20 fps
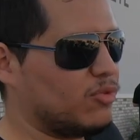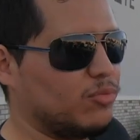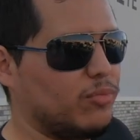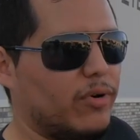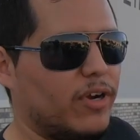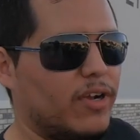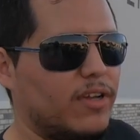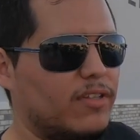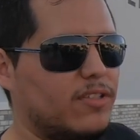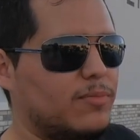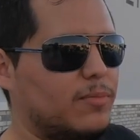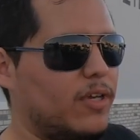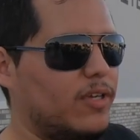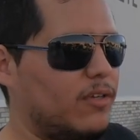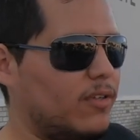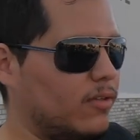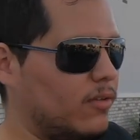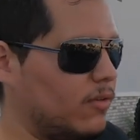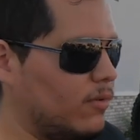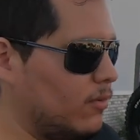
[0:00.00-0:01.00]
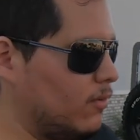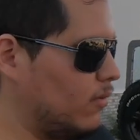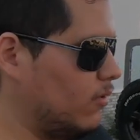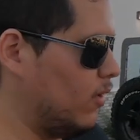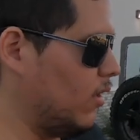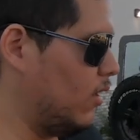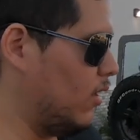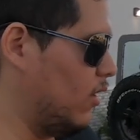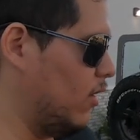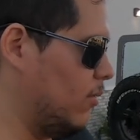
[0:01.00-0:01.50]
is brand spanking
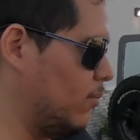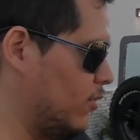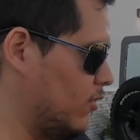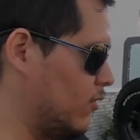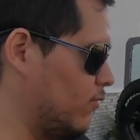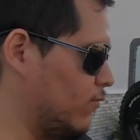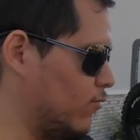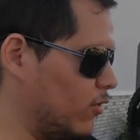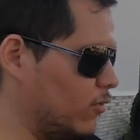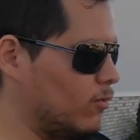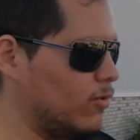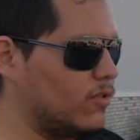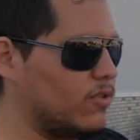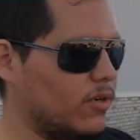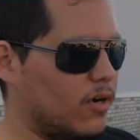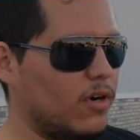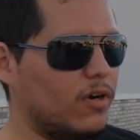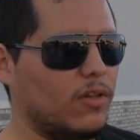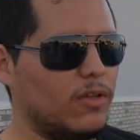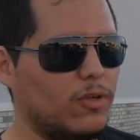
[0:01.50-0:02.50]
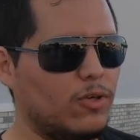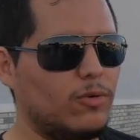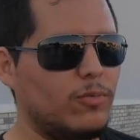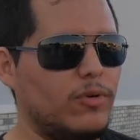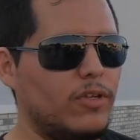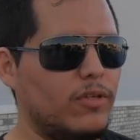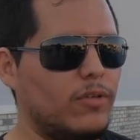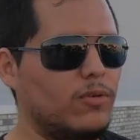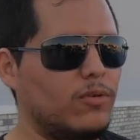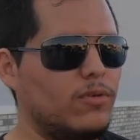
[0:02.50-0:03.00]
new, but the front ones are a little
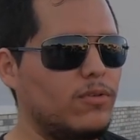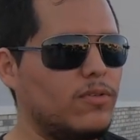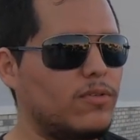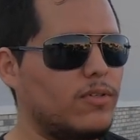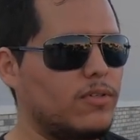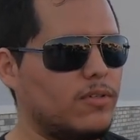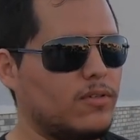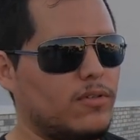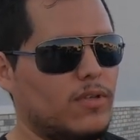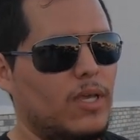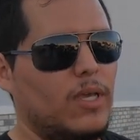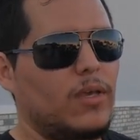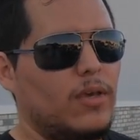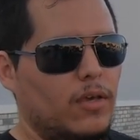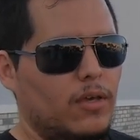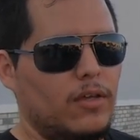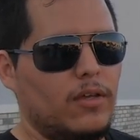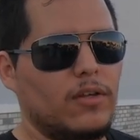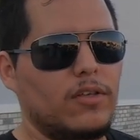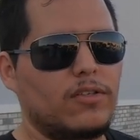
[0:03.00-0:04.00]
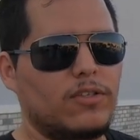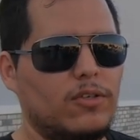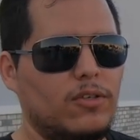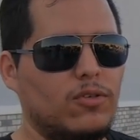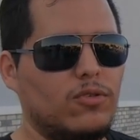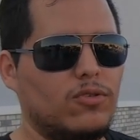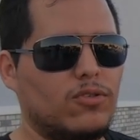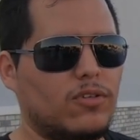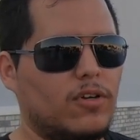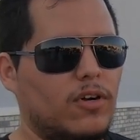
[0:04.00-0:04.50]
bit used because it is a
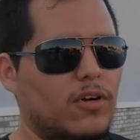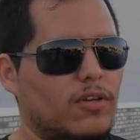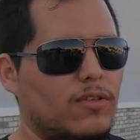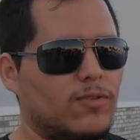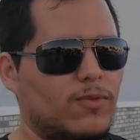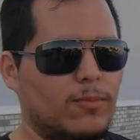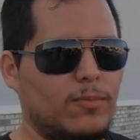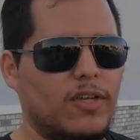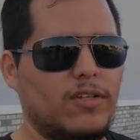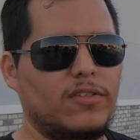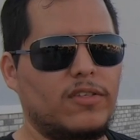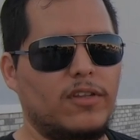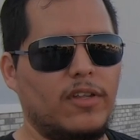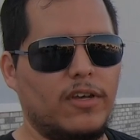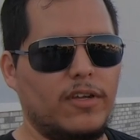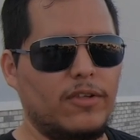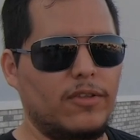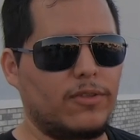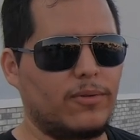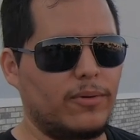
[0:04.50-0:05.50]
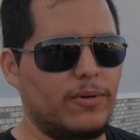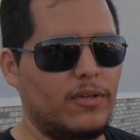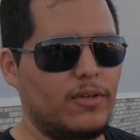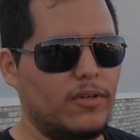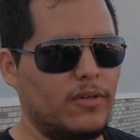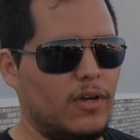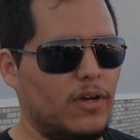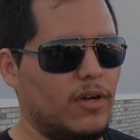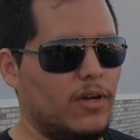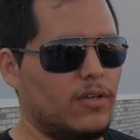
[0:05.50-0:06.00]
used car. It's from
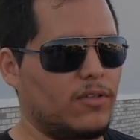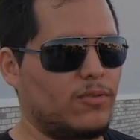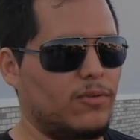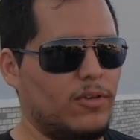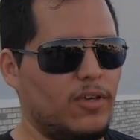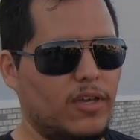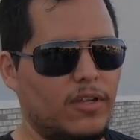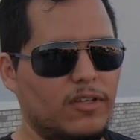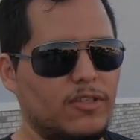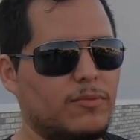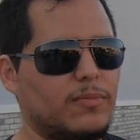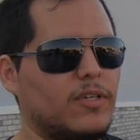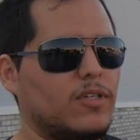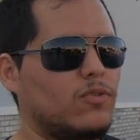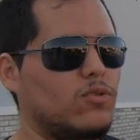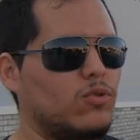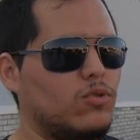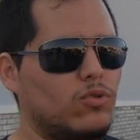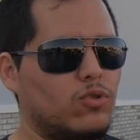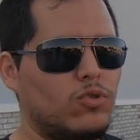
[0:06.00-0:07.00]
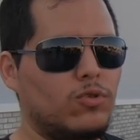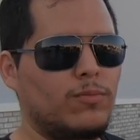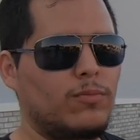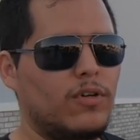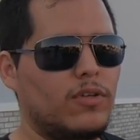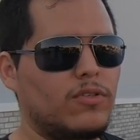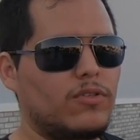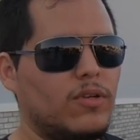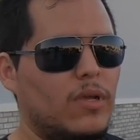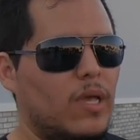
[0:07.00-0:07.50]
1993, so you can't expect too
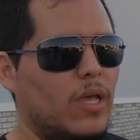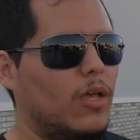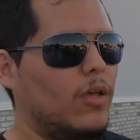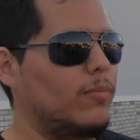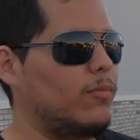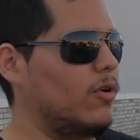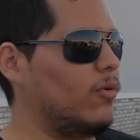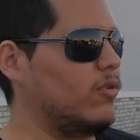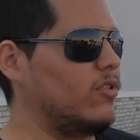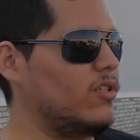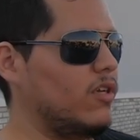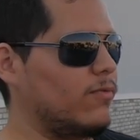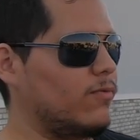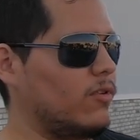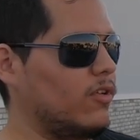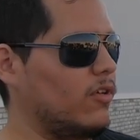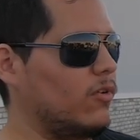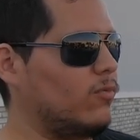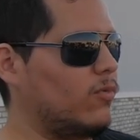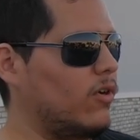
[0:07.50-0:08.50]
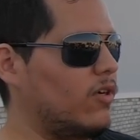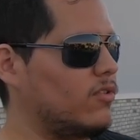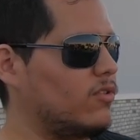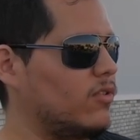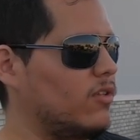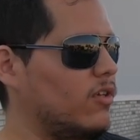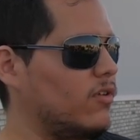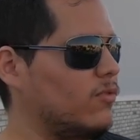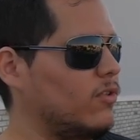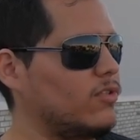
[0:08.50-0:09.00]
much, but we definitely want
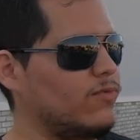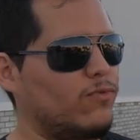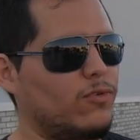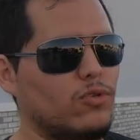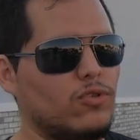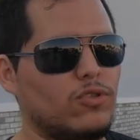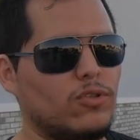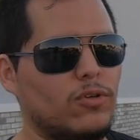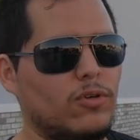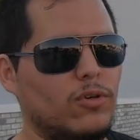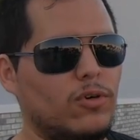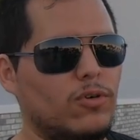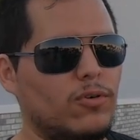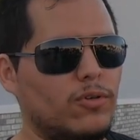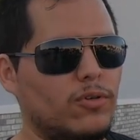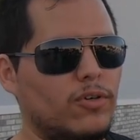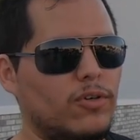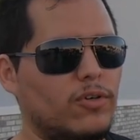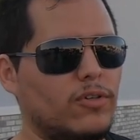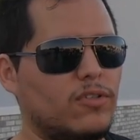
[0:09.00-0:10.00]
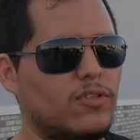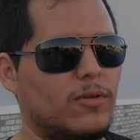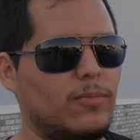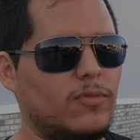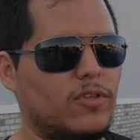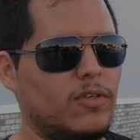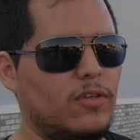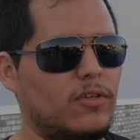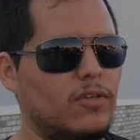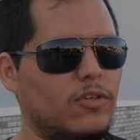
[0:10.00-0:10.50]
to give its future owner
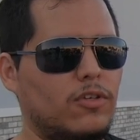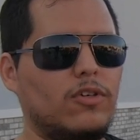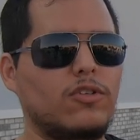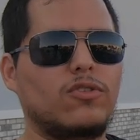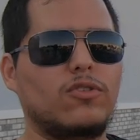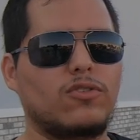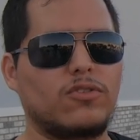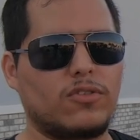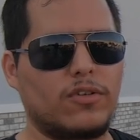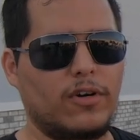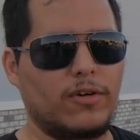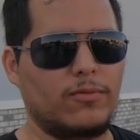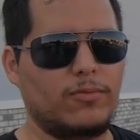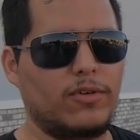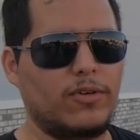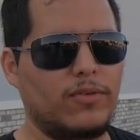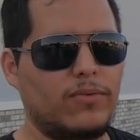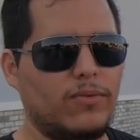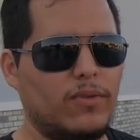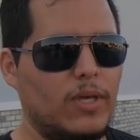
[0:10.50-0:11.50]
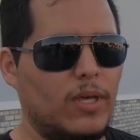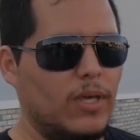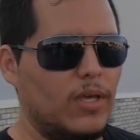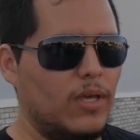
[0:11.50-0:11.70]
something good to start with.